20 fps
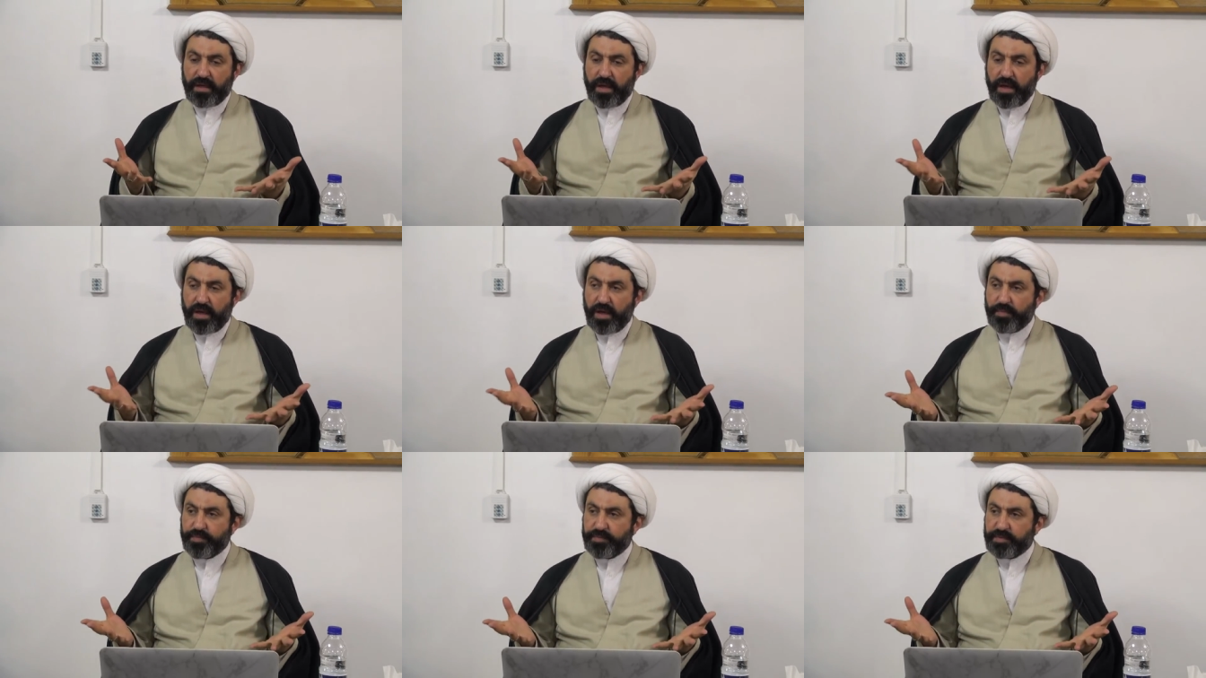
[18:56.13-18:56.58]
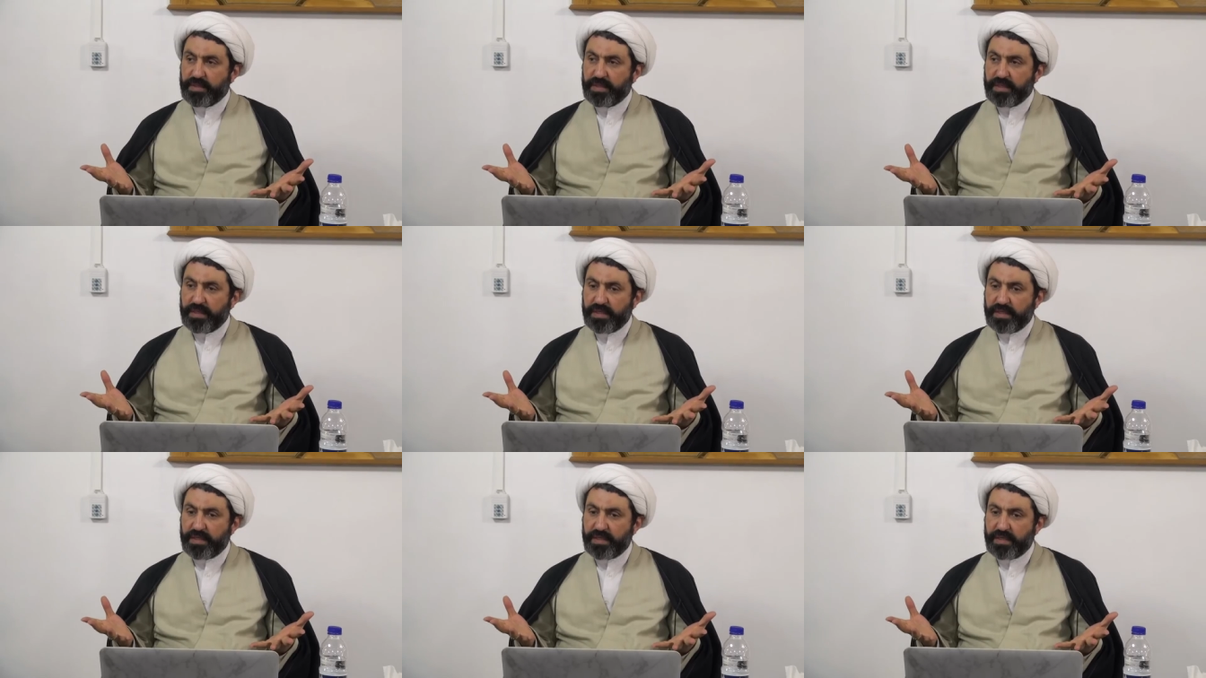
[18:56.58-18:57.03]
up
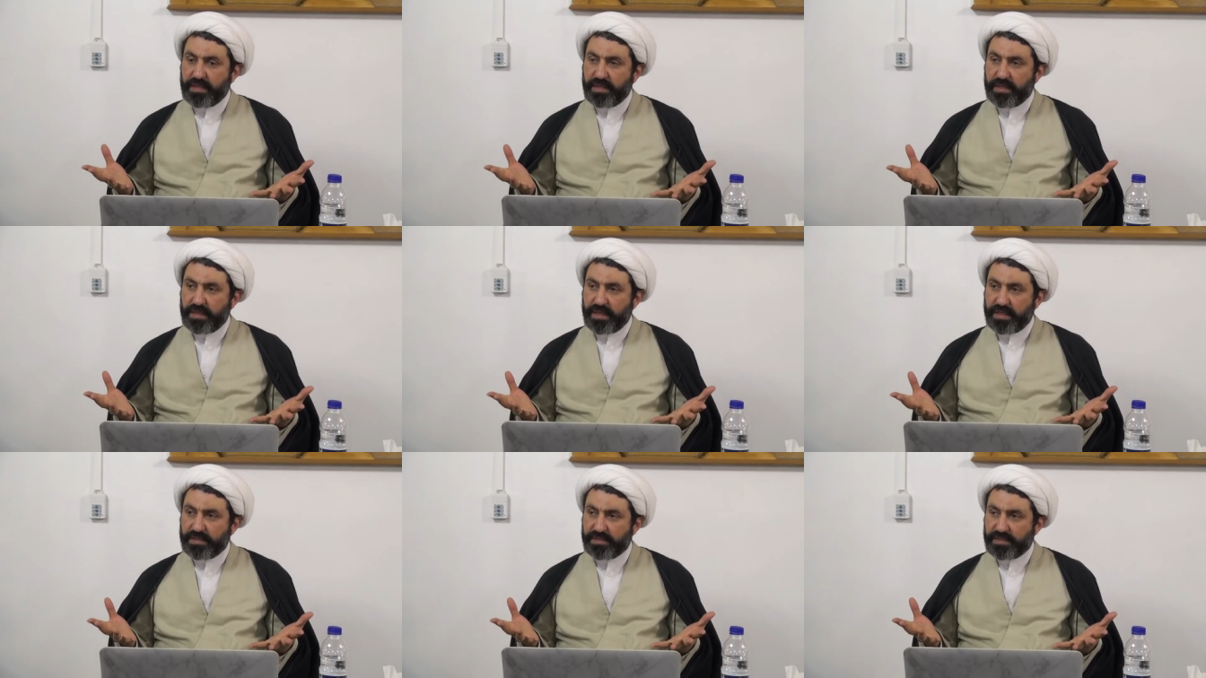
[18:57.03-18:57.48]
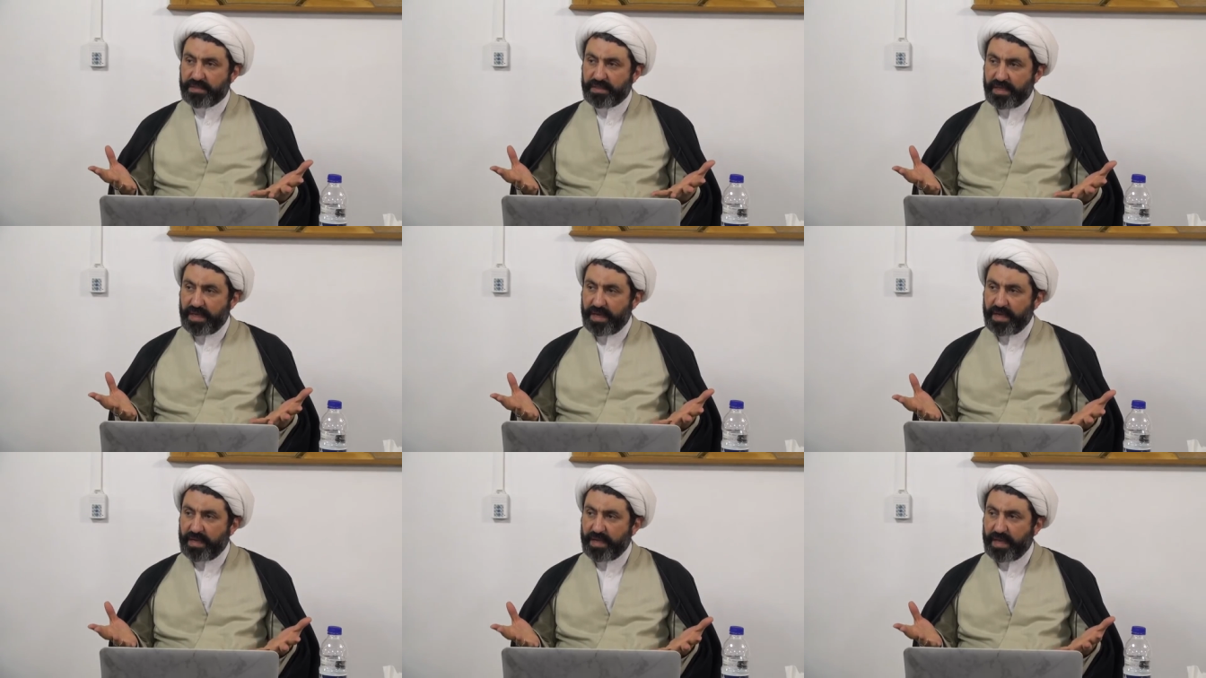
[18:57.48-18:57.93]
the
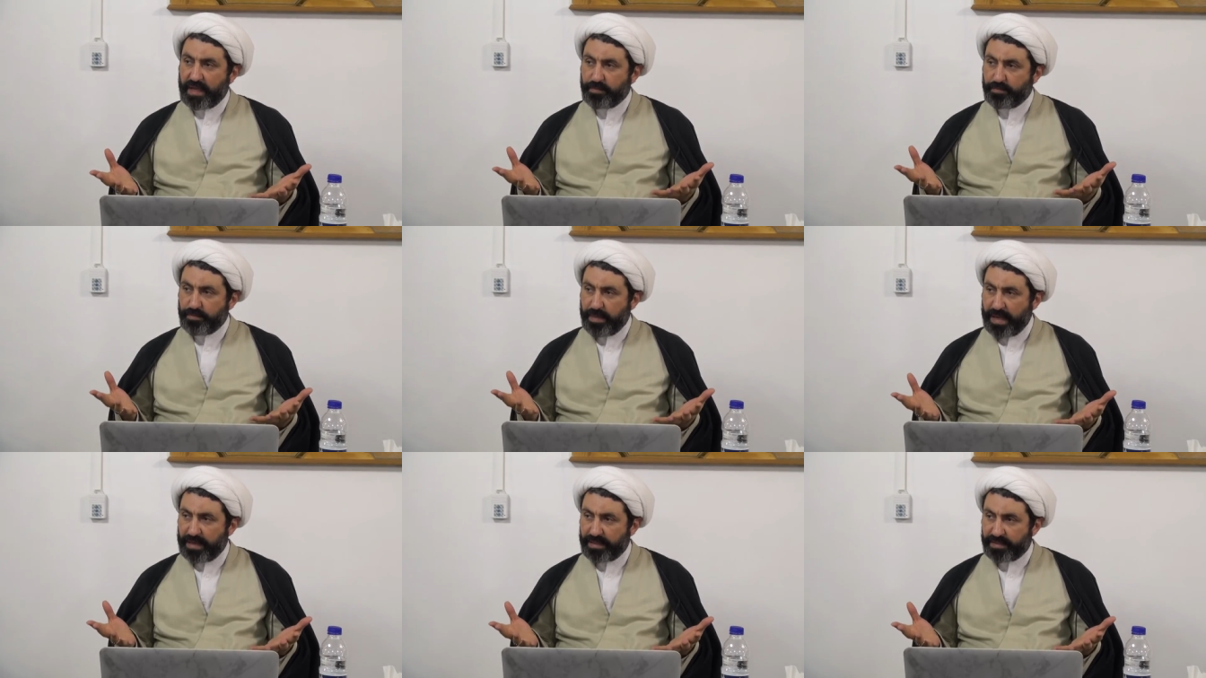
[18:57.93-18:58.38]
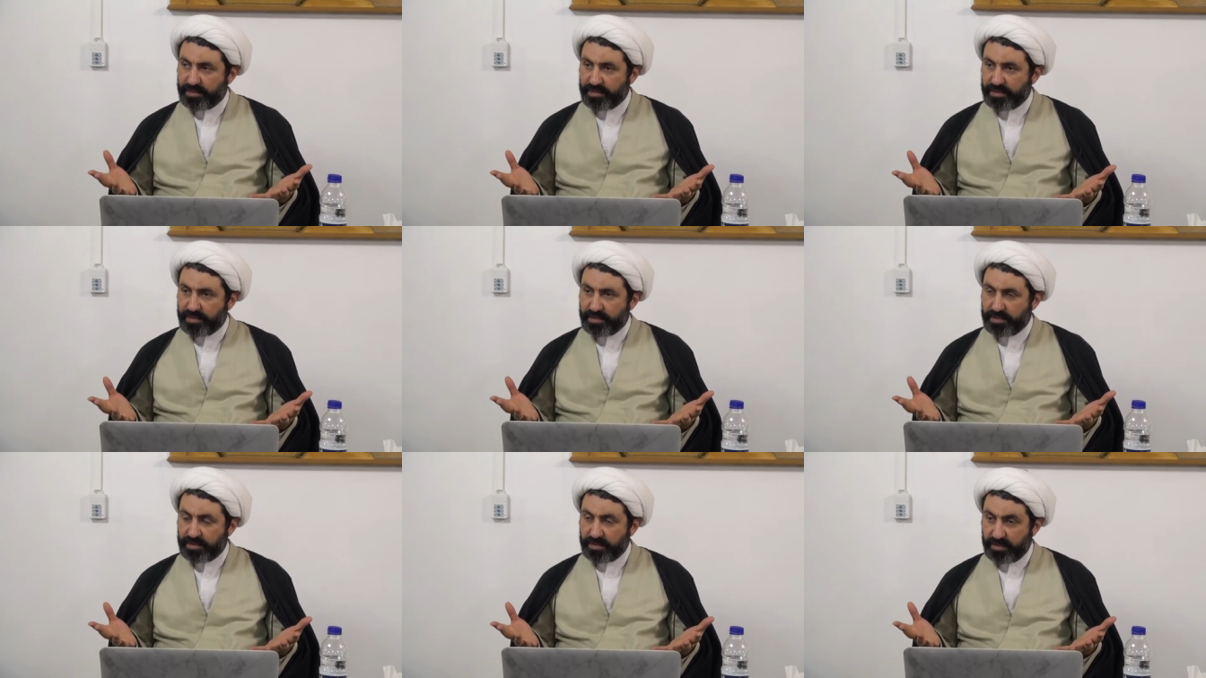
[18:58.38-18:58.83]
scale and
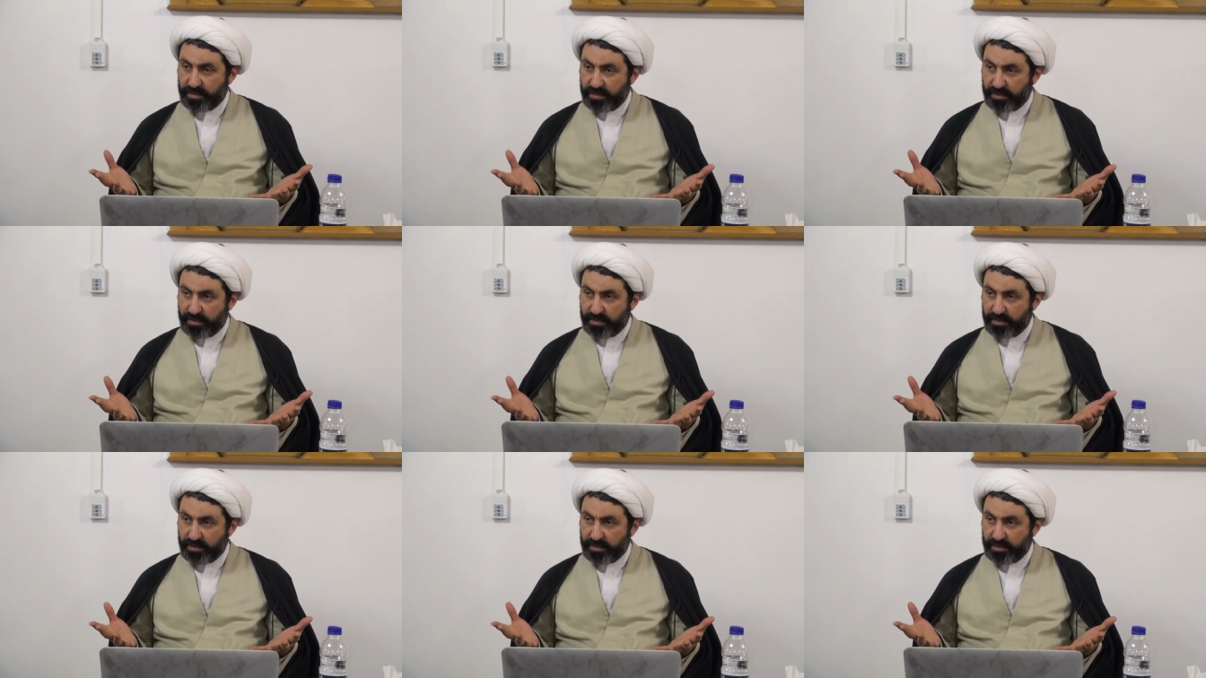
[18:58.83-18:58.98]
balance.